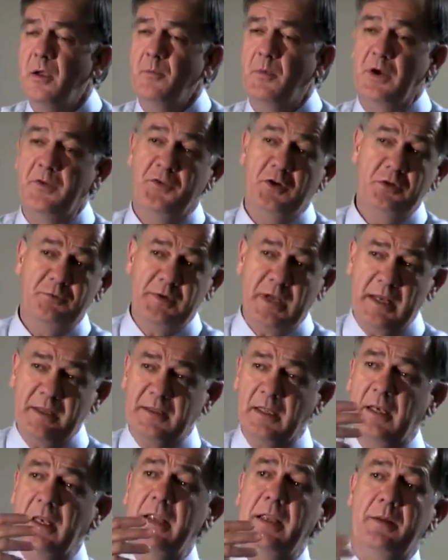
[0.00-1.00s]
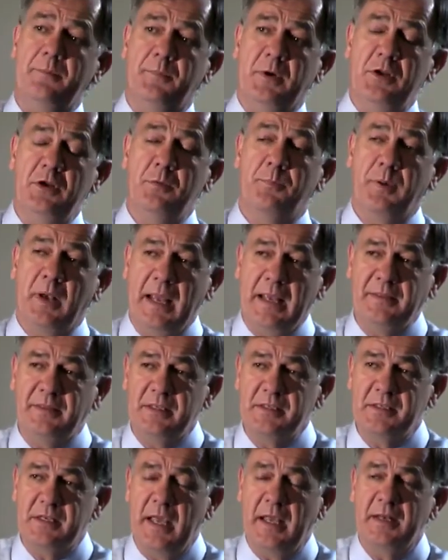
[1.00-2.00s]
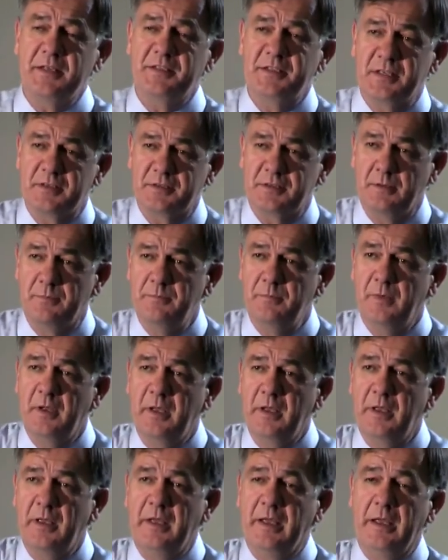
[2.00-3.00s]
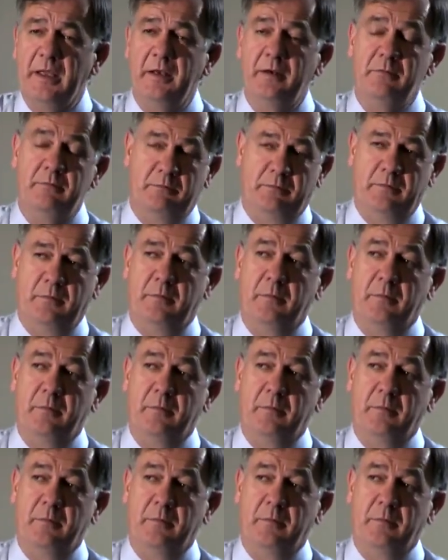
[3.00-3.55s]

But if you take the leap and you plant this kind of system and